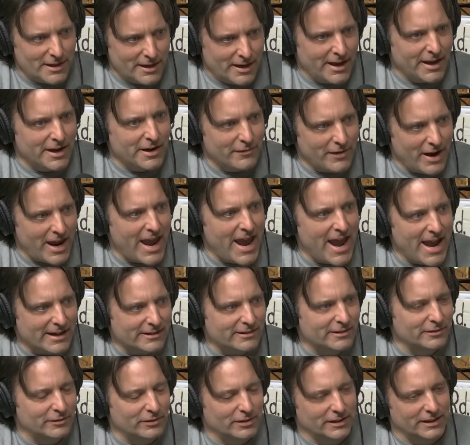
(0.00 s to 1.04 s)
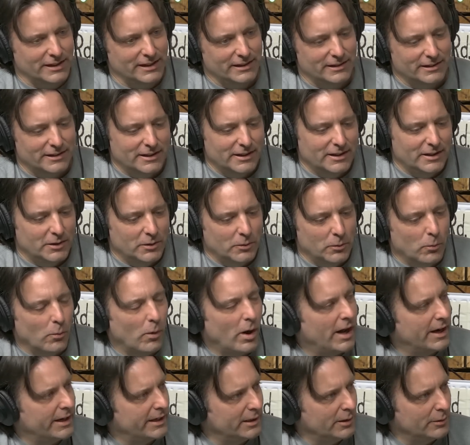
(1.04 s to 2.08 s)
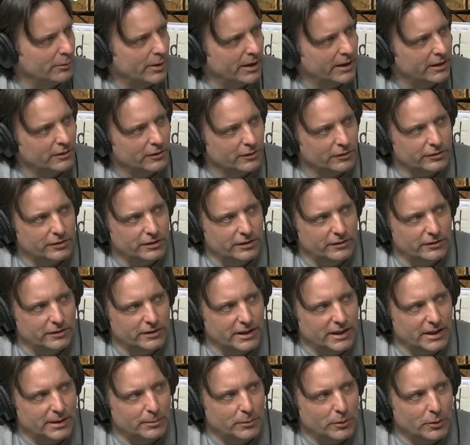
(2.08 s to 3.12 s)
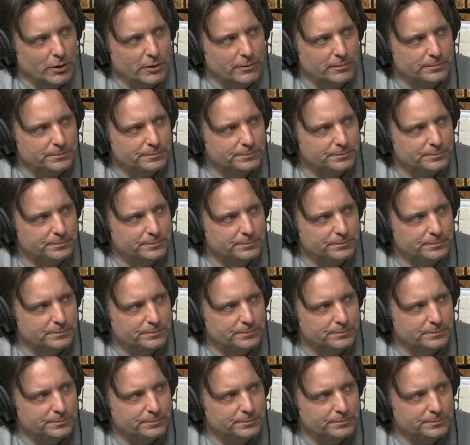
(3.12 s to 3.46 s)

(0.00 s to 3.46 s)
kind of actively wanting a regular season game more.